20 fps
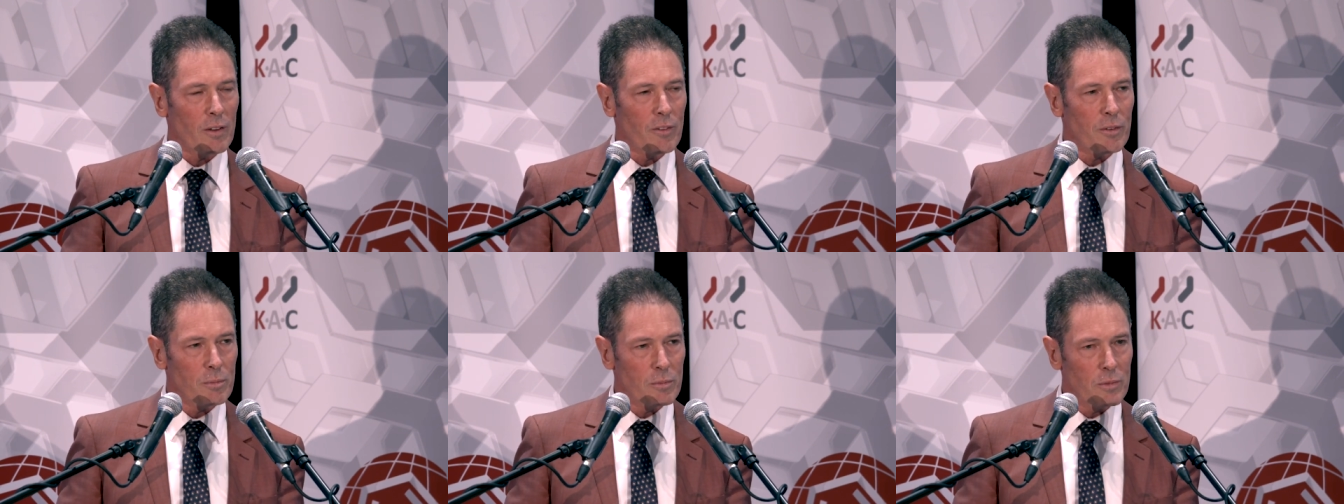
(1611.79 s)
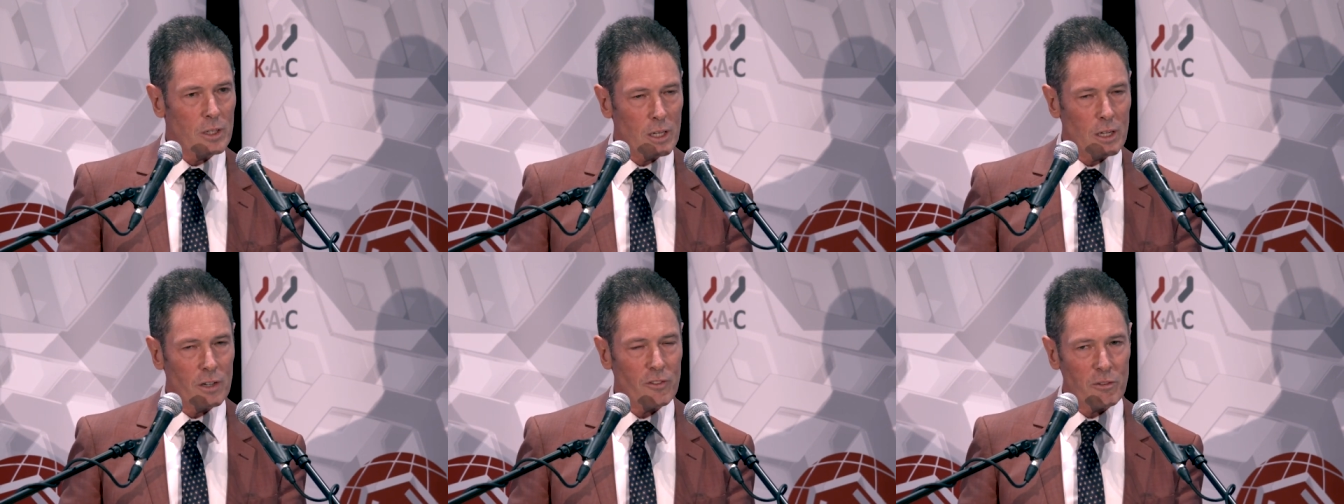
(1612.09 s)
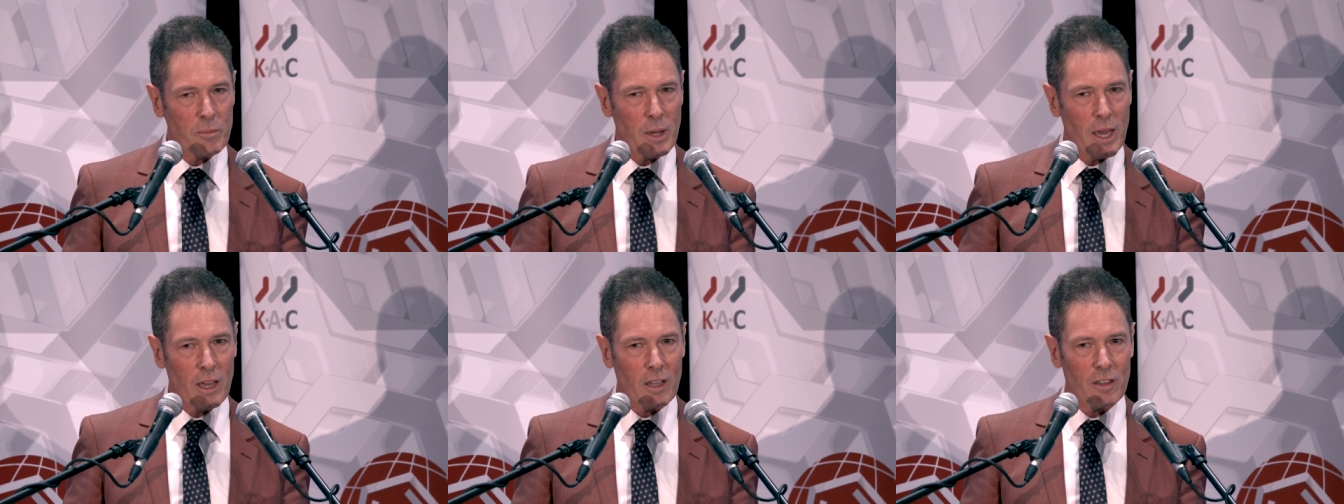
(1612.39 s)
from you know
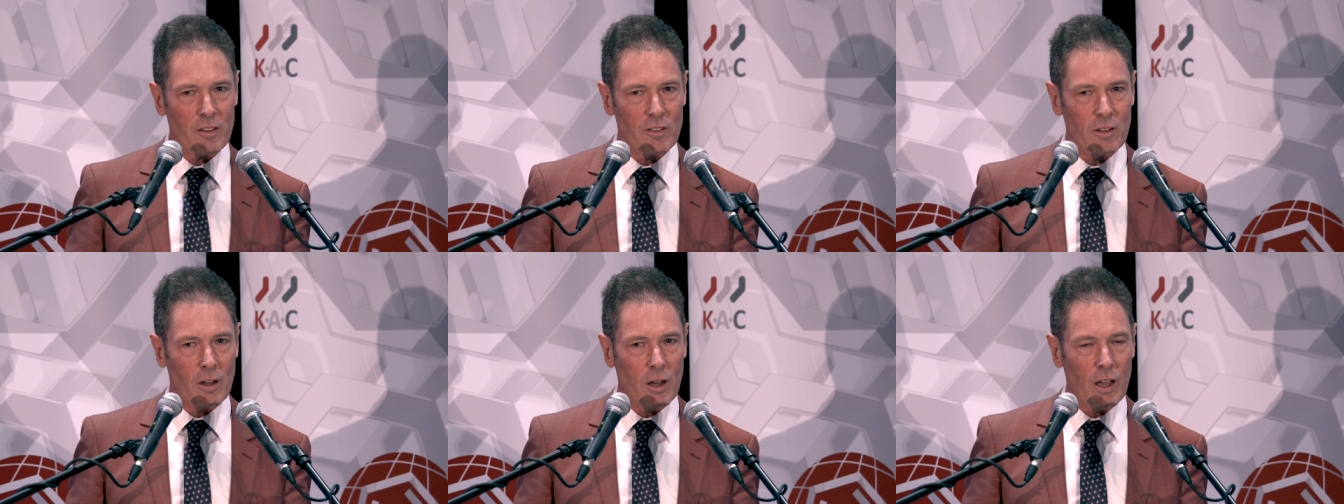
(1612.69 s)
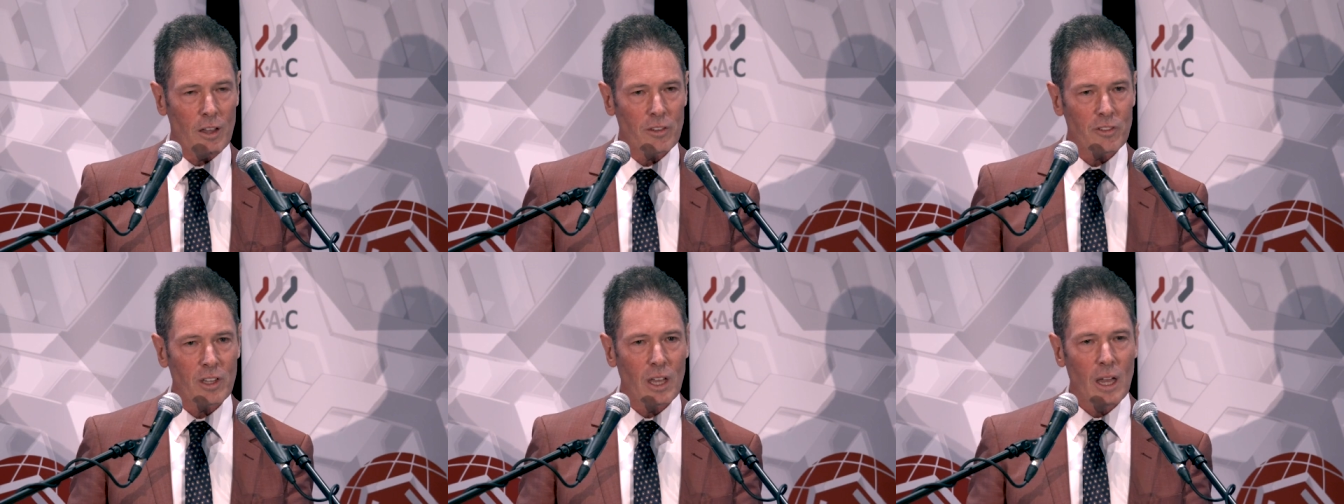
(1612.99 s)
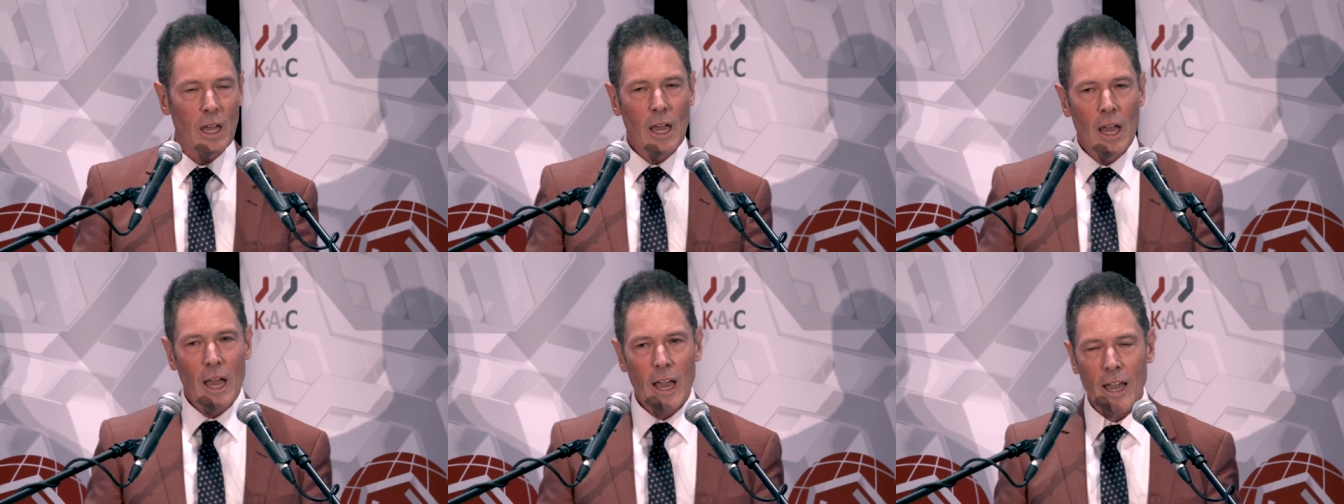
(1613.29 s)
from excise.
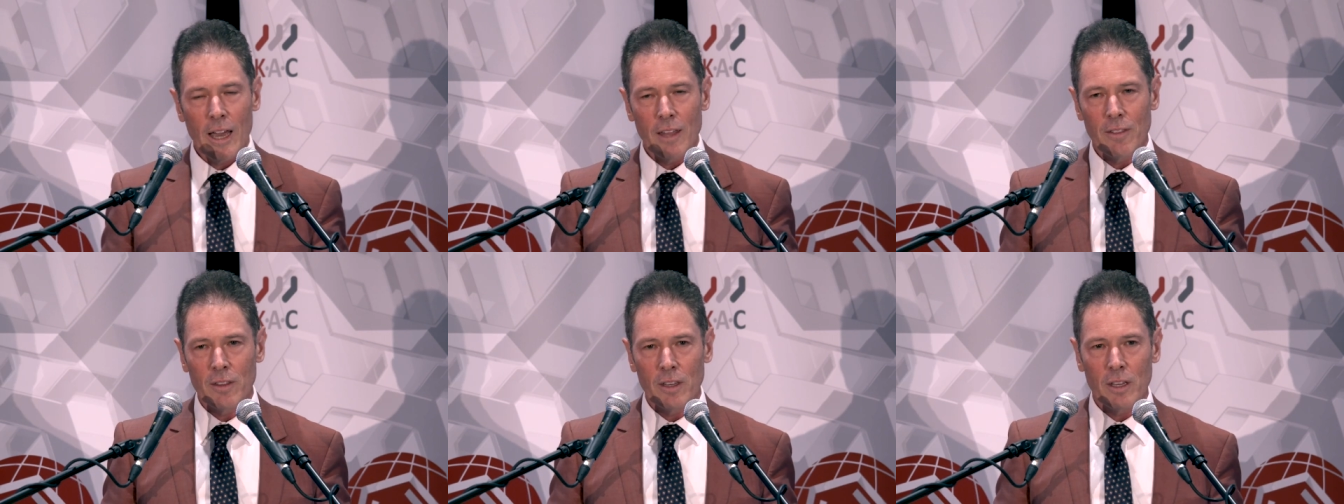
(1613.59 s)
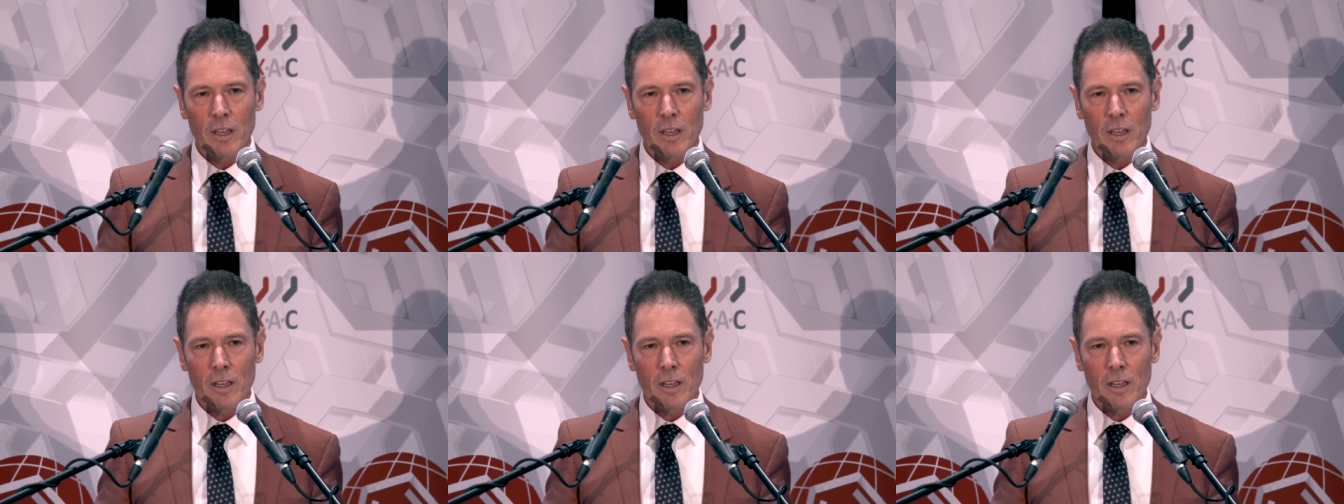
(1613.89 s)
And